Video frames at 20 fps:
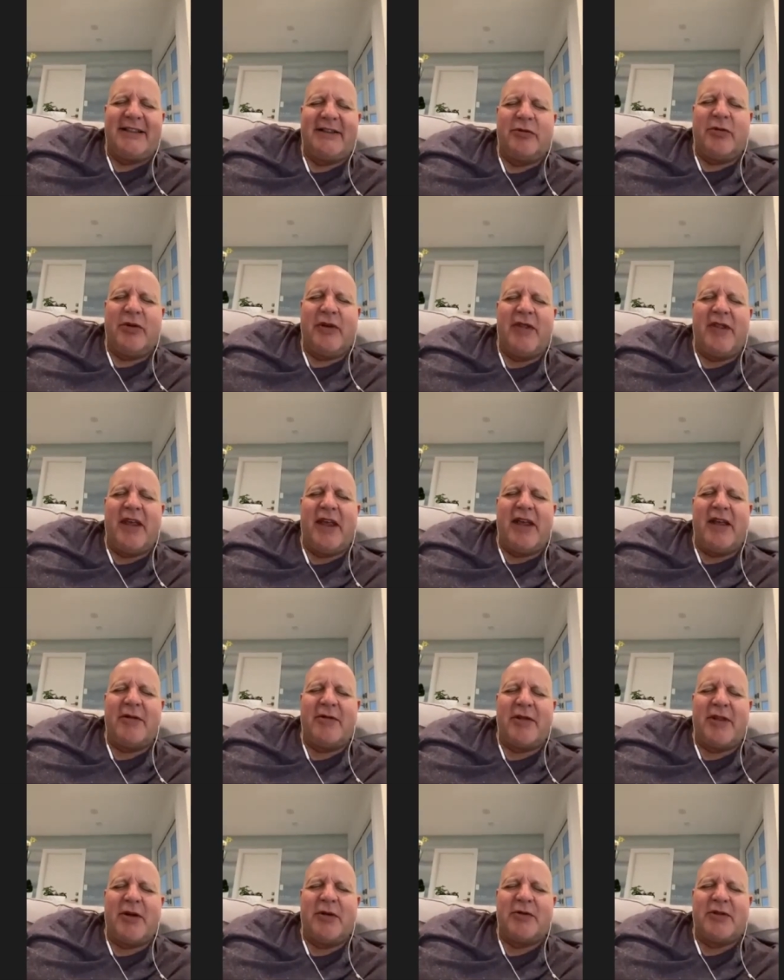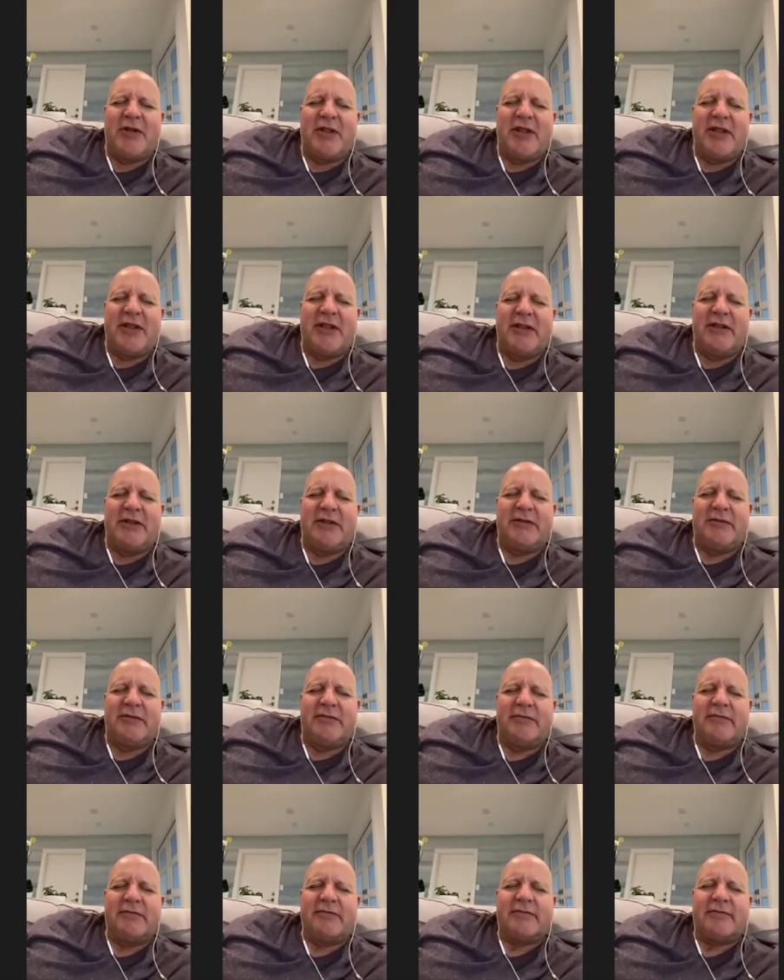When are those, those
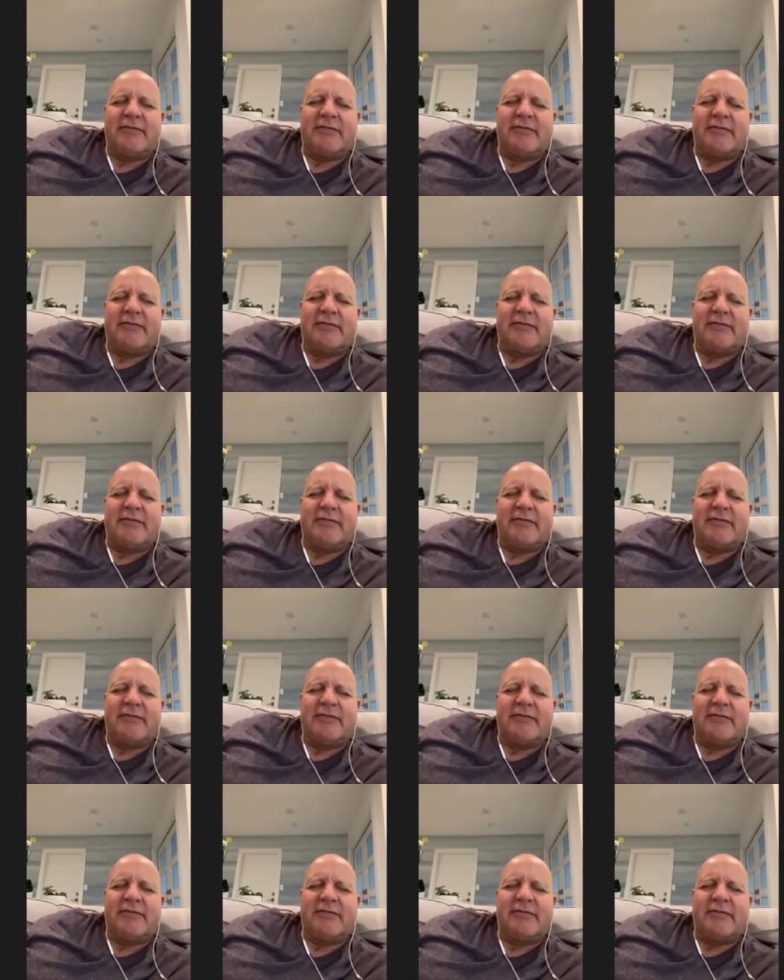are